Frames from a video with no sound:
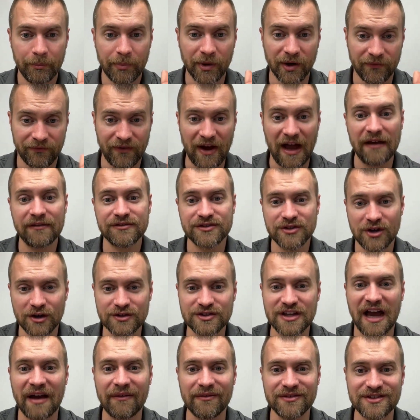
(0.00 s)
but a 5-star
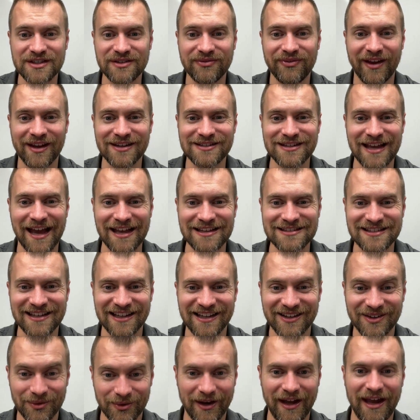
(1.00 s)
is obviously
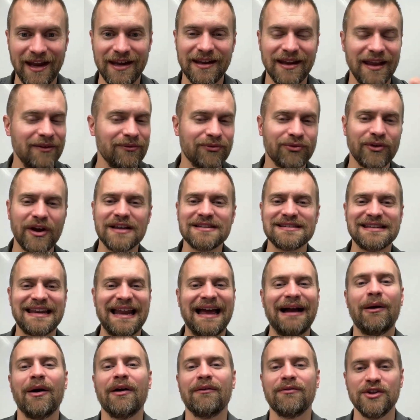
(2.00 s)
fantastic, right? Phrase it
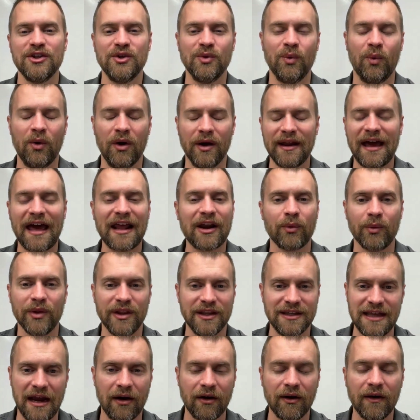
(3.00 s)
however you want. I don't
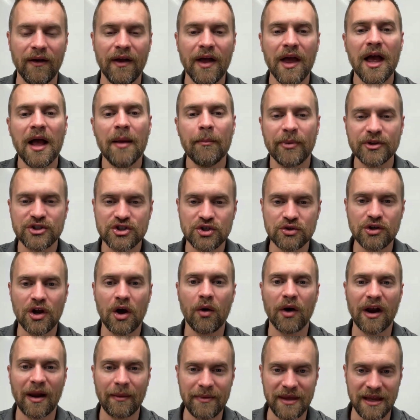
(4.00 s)
really care, but you
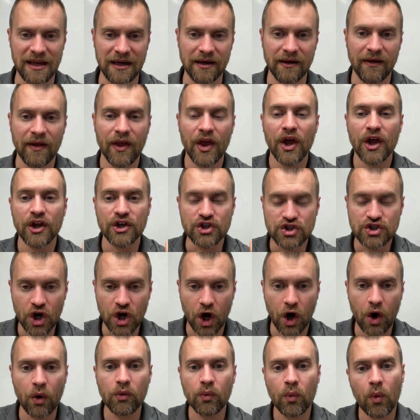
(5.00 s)
know what I mean.
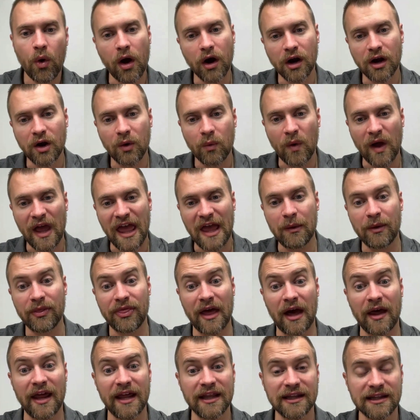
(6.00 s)
Don't walk away
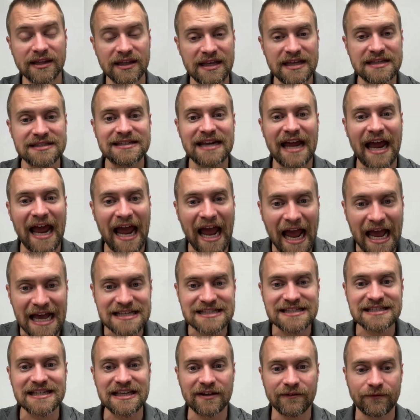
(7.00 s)
without at least
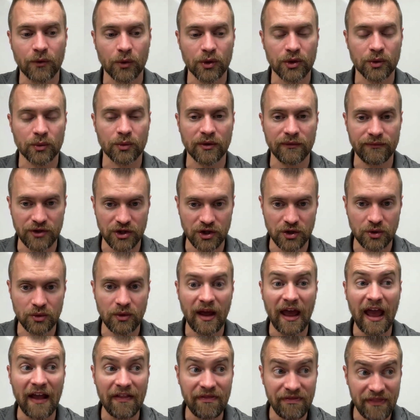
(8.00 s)
asking for the
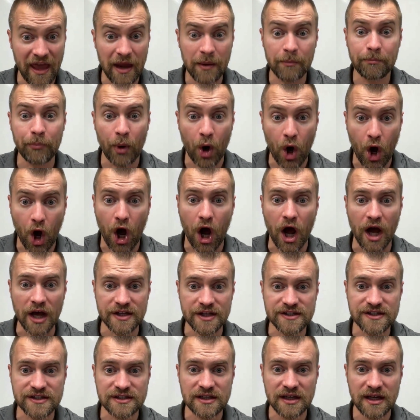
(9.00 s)
review, and then
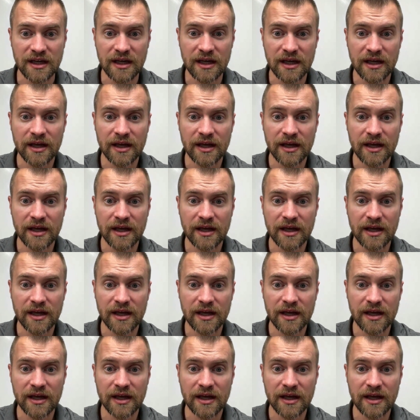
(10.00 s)
pause.